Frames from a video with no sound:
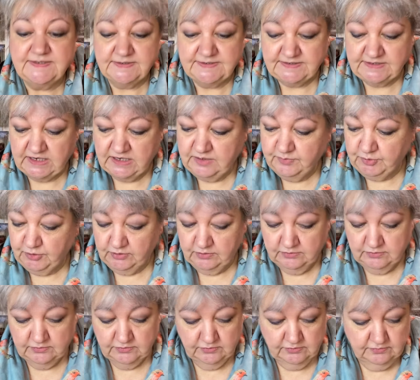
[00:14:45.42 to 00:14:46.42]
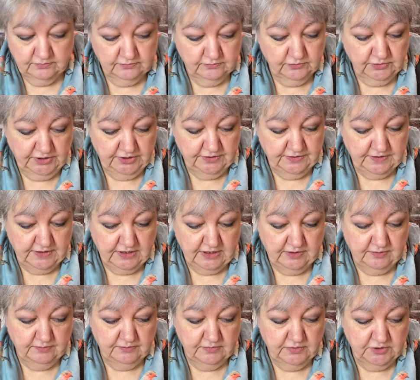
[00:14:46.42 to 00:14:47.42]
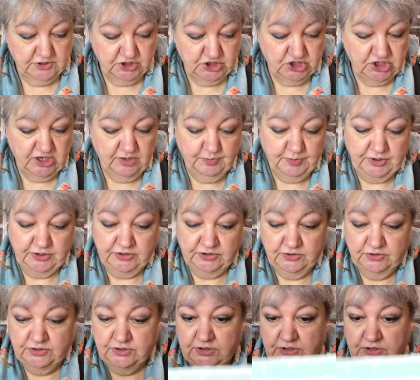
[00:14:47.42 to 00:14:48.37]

a stable with the sheep and